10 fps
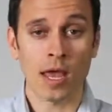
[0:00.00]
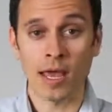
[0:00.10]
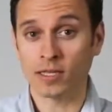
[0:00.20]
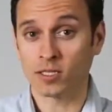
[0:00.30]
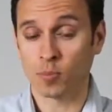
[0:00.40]

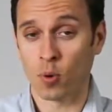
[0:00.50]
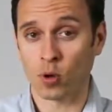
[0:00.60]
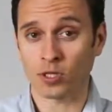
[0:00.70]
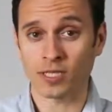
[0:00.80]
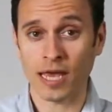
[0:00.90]
It
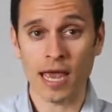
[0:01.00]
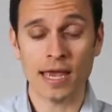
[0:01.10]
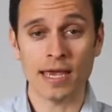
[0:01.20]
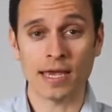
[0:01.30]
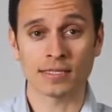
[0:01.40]
supports
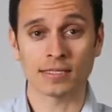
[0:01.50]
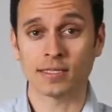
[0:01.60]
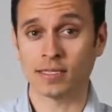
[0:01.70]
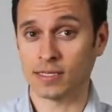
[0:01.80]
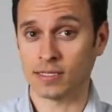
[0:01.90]
AES
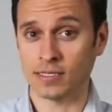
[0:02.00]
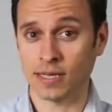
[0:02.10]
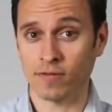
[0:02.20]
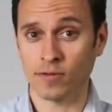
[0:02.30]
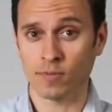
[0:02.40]

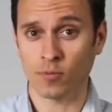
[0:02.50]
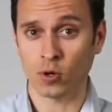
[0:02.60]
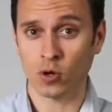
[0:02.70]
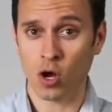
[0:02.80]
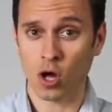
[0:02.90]
67
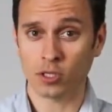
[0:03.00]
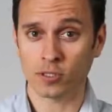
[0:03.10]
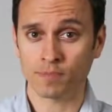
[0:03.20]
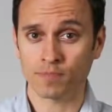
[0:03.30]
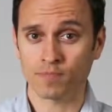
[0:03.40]

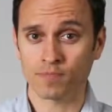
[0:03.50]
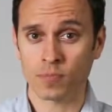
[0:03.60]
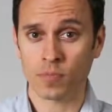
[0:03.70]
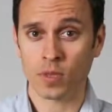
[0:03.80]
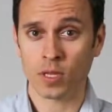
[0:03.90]
protocols,
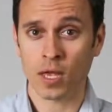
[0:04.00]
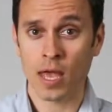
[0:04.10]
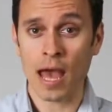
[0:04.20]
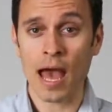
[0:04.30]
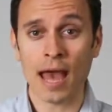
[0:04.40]

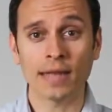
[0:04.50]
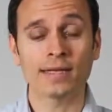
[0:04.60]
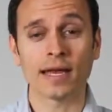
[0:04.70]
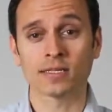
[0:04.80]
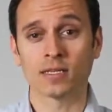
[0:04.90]
and it
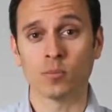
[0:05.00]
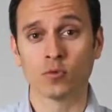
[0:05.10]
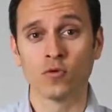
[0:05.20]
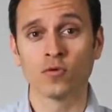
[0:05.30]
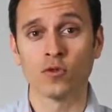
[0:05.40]
has an
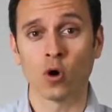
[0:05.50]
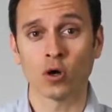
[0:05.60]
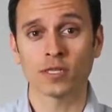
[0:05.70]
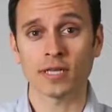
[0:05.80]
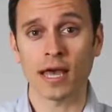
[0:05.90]
improved
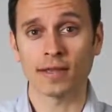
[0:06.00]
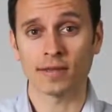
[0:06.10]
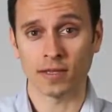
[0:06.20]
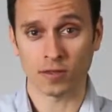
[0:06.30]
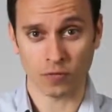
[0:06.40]
noise and
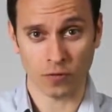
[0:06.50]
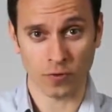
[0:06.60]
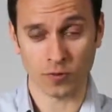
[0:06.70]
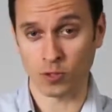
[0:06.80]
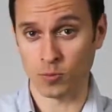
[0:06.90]

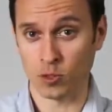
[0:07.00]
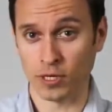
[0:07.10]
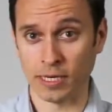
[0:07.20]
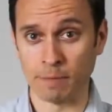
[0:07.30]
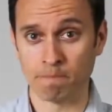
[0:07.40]
interference
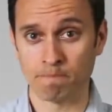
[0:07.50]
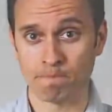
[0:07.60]
immunity.